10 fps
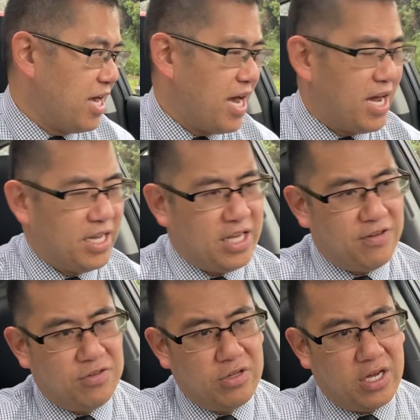and
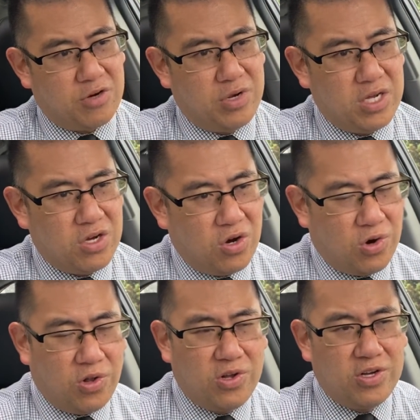if you let Green
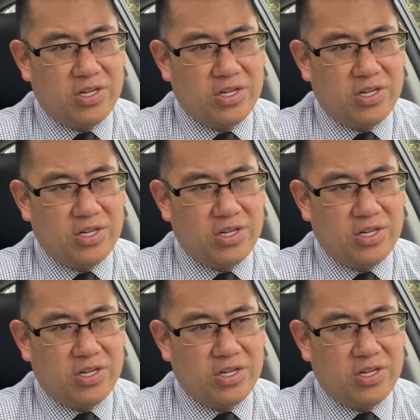go,